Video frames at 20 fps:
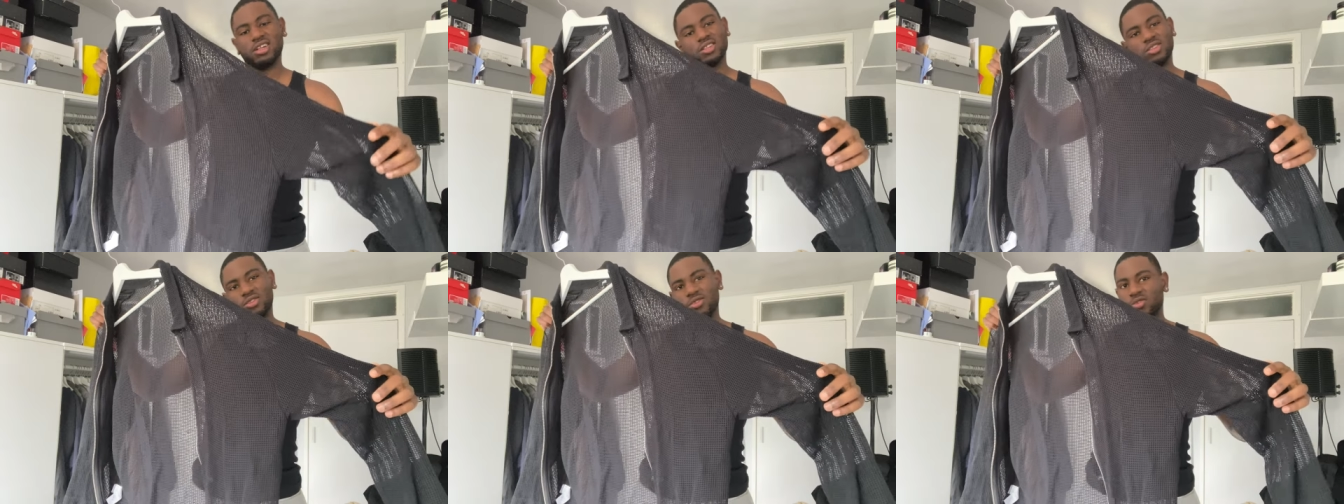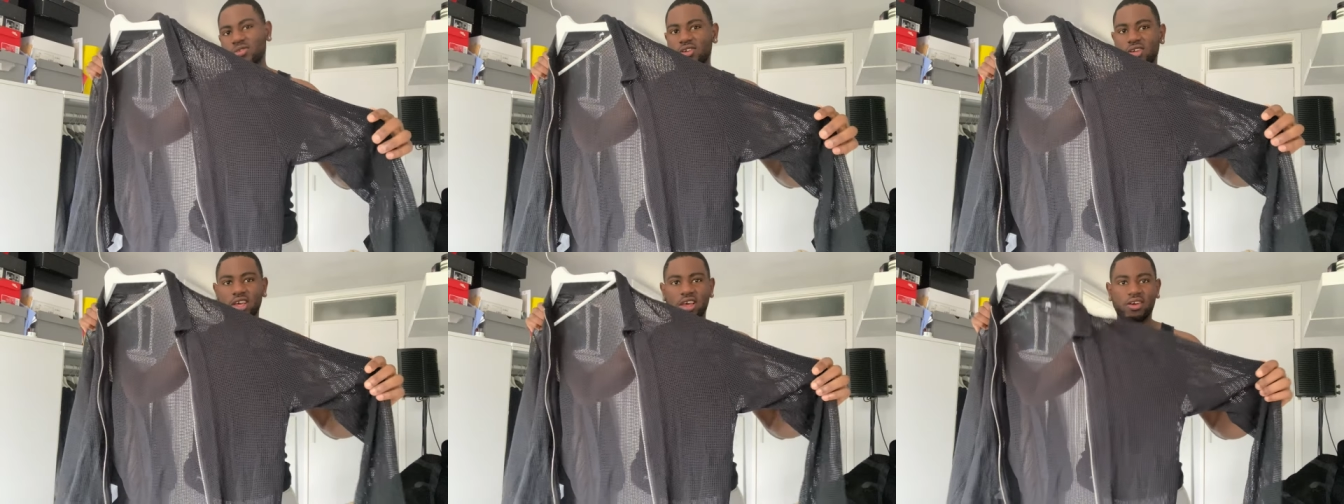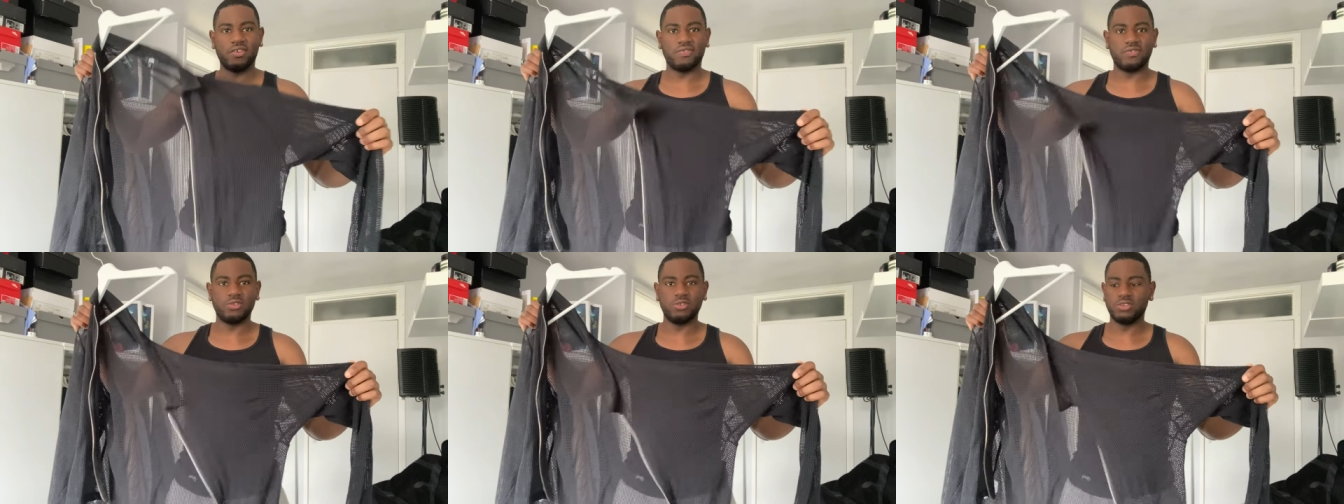do get a
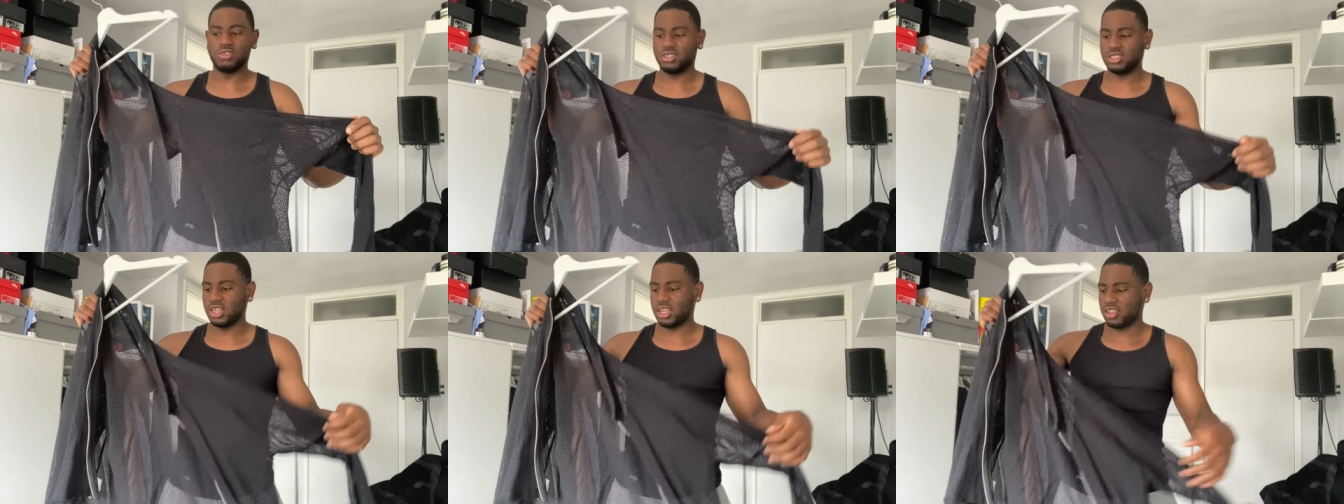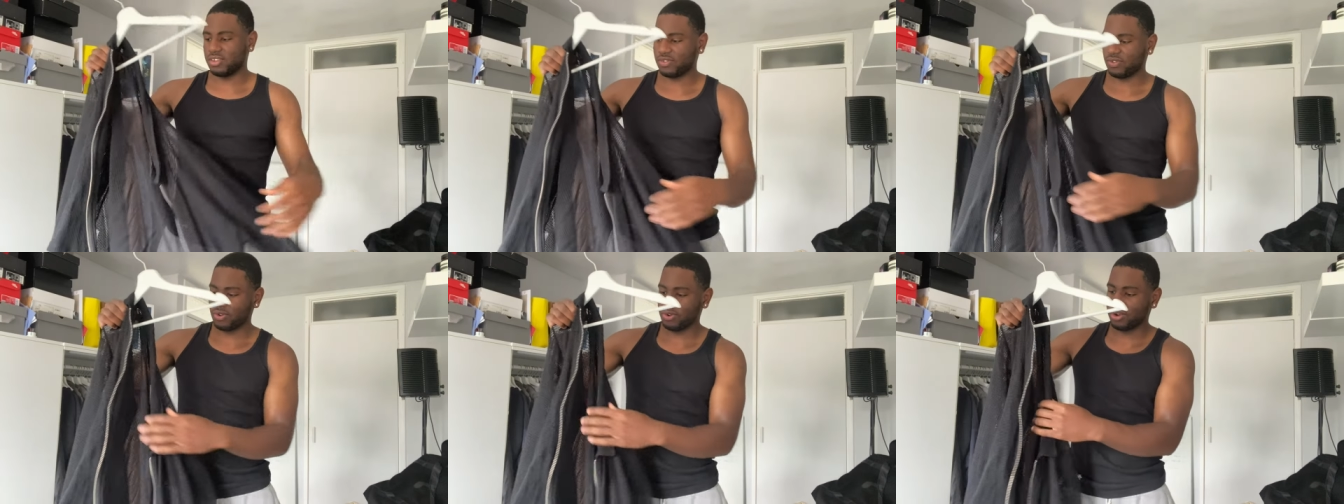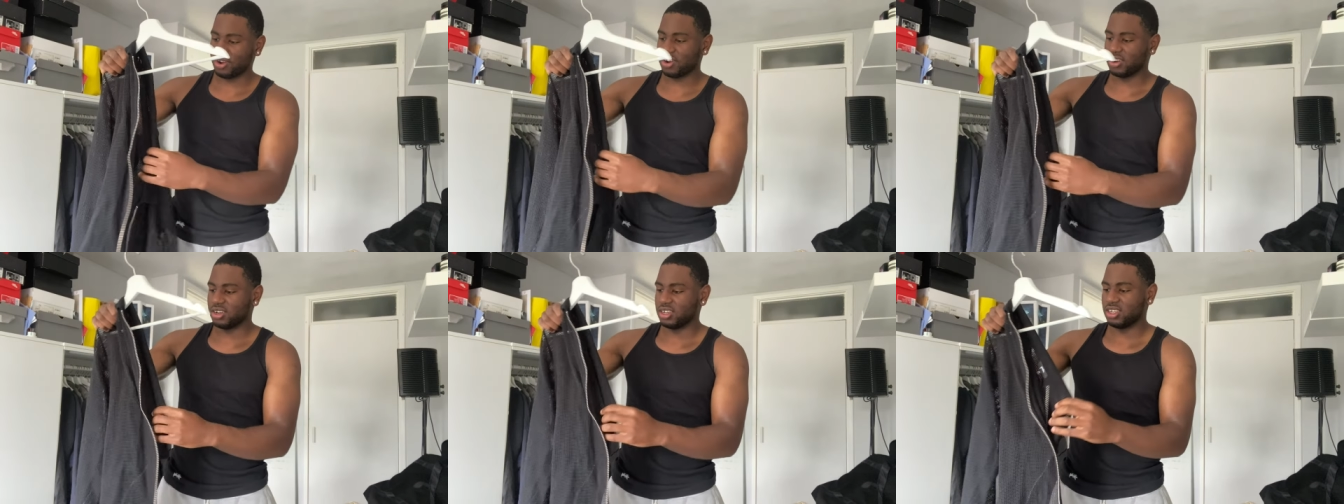few stares for
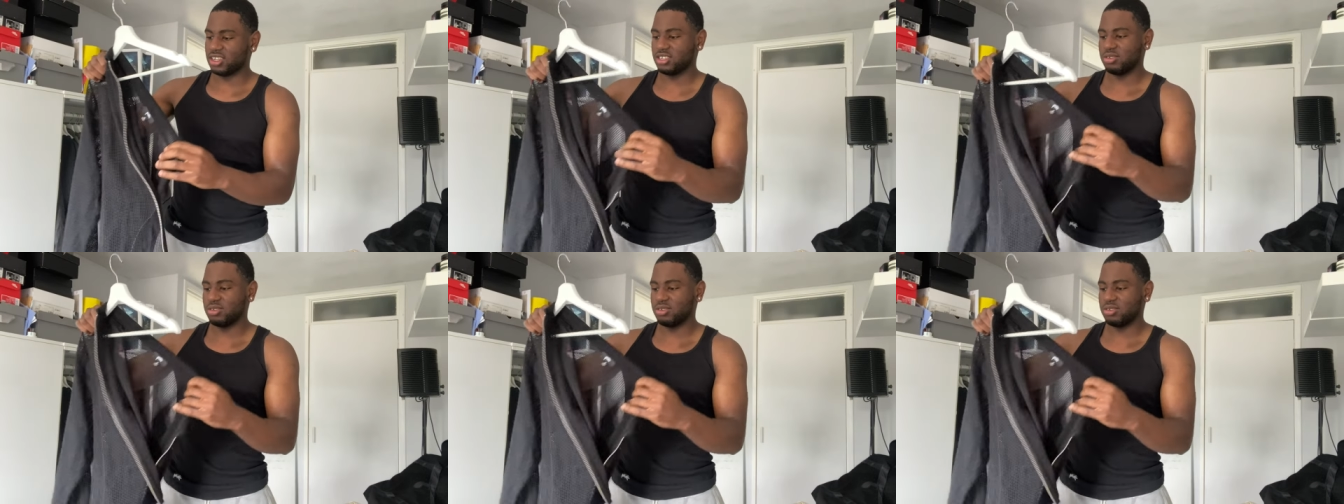wearing this